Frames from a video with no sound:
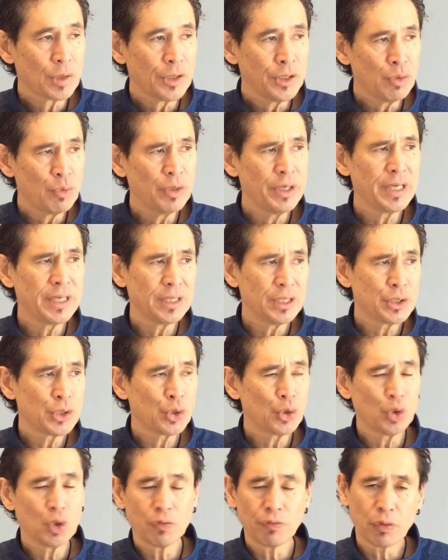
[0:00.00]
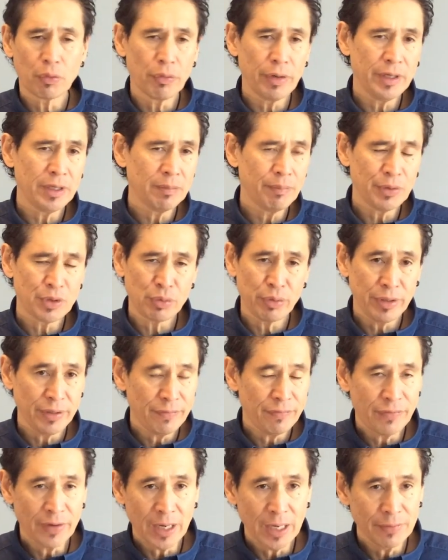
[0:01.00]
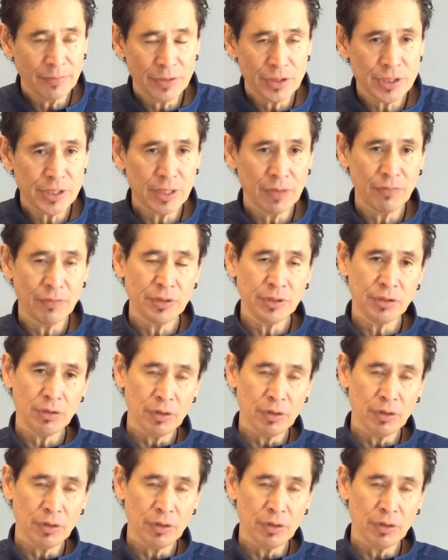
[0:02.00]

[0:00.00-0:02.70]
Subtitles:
You want to get a turnover rate of between 5 and 7.